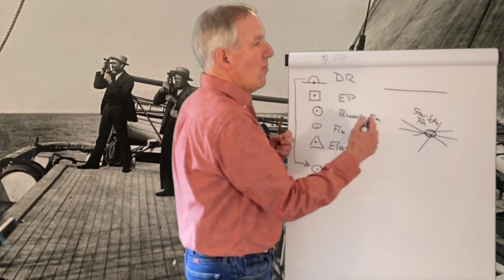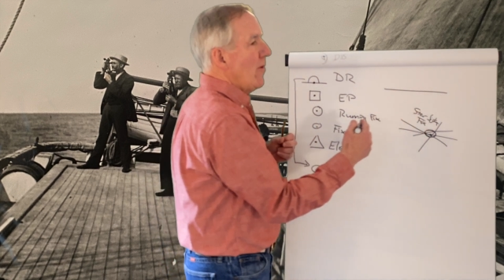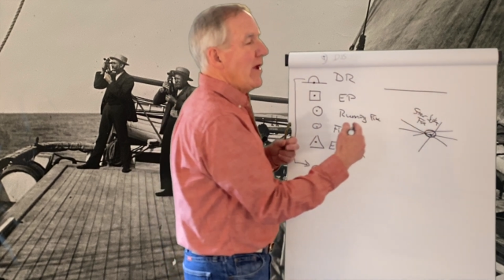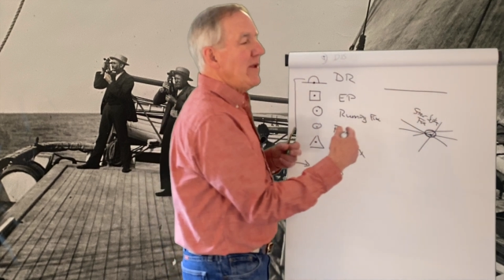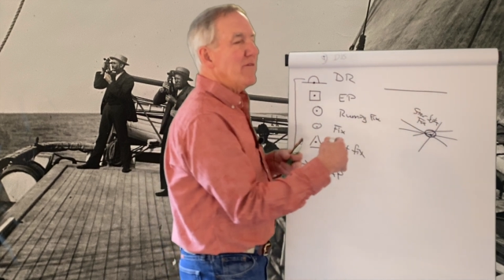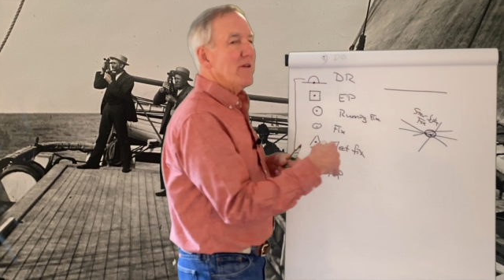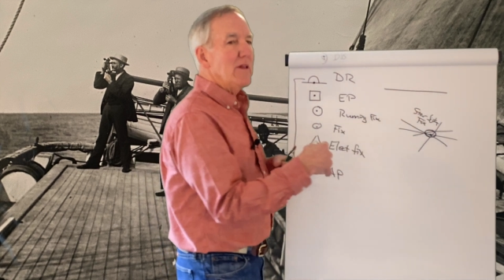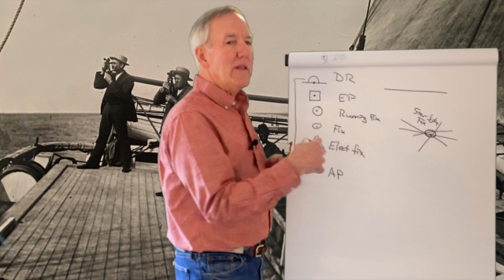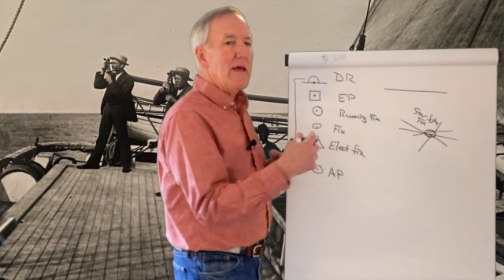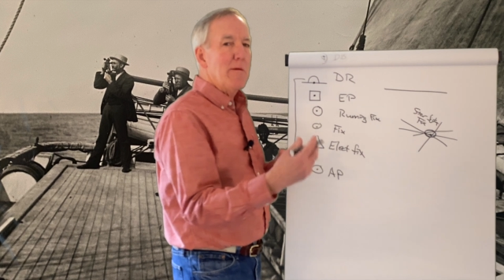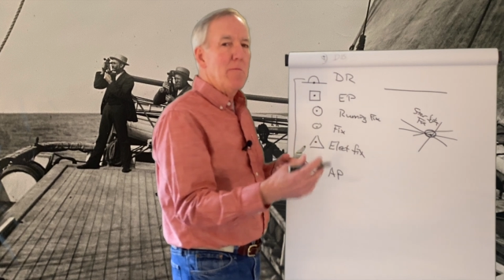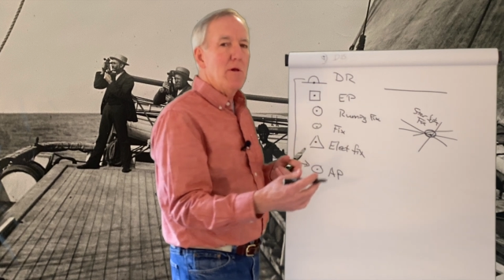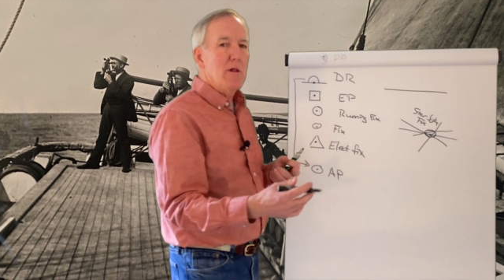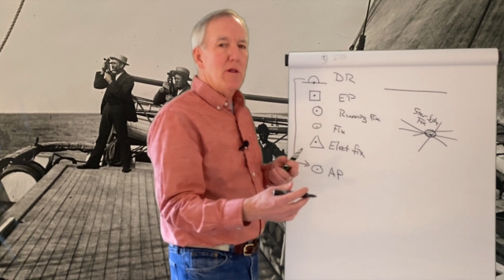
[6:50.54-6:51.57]
the way to
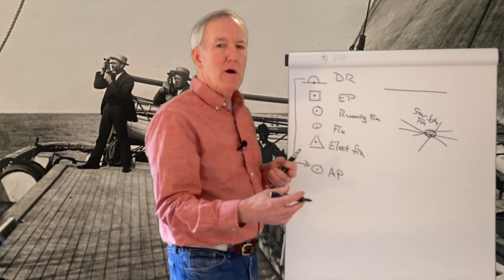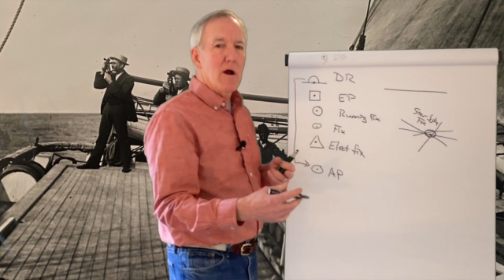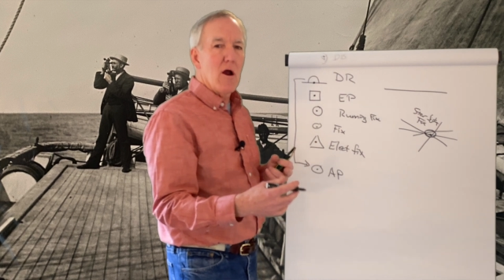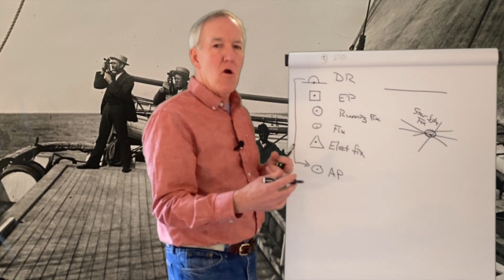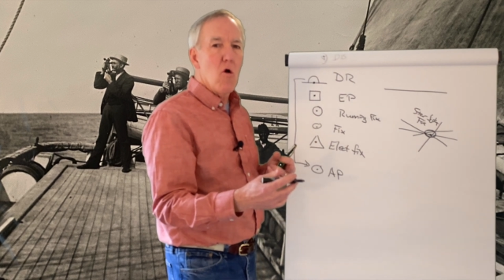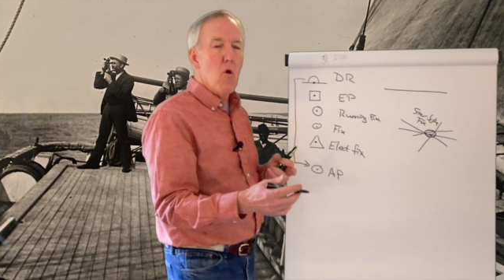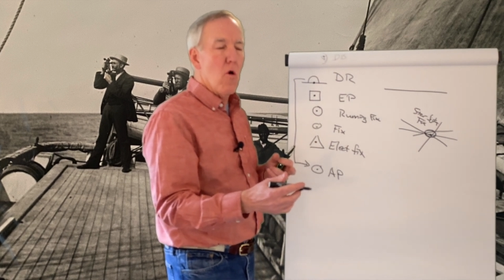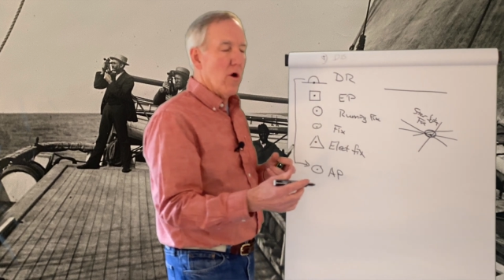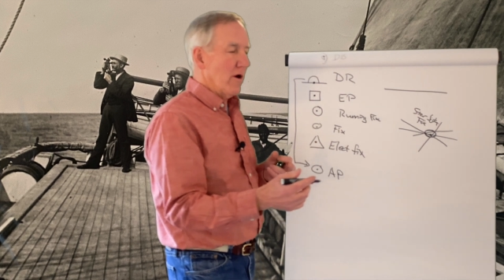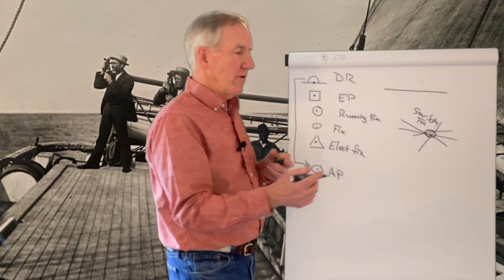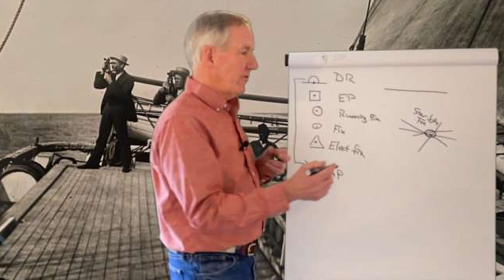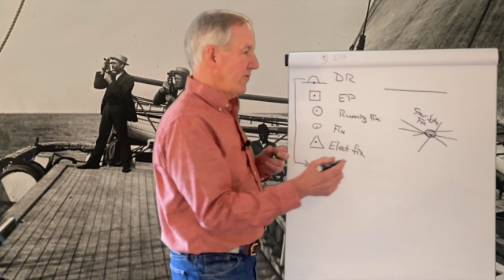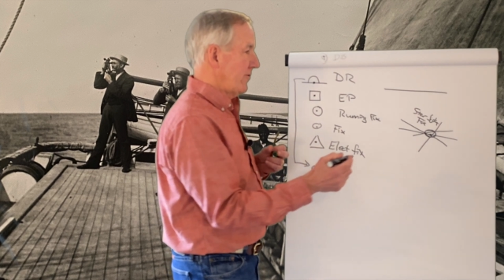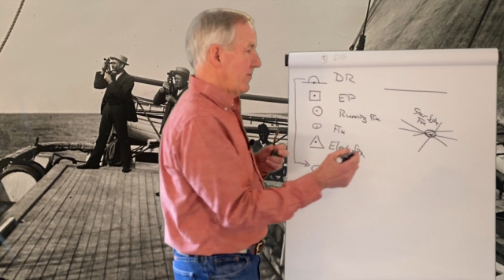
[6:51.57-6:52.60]
label a
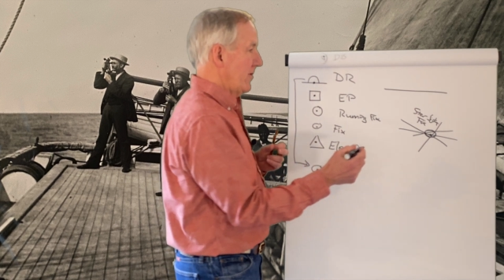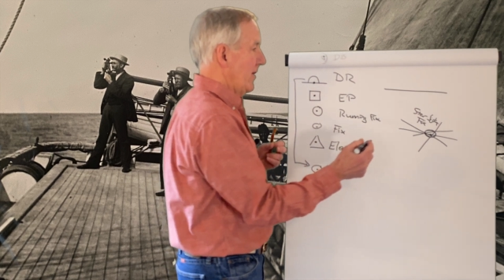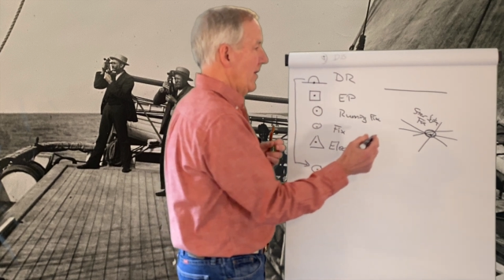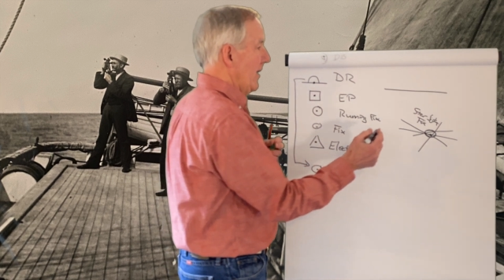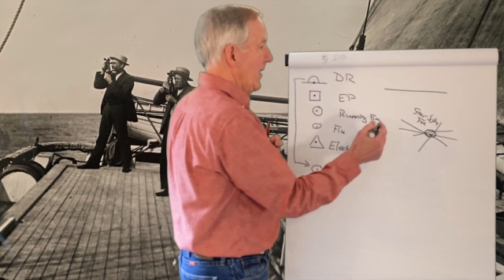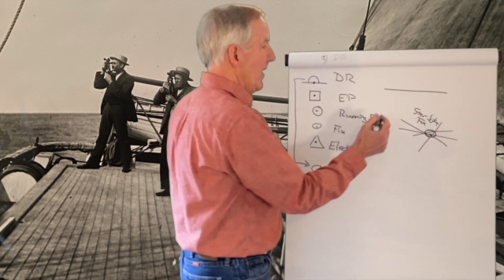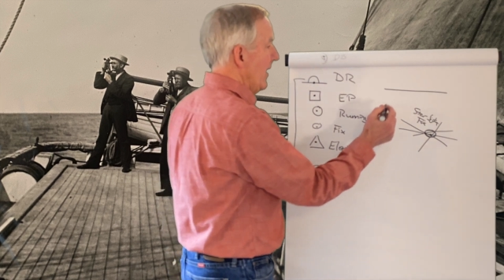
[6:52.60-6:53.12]
course.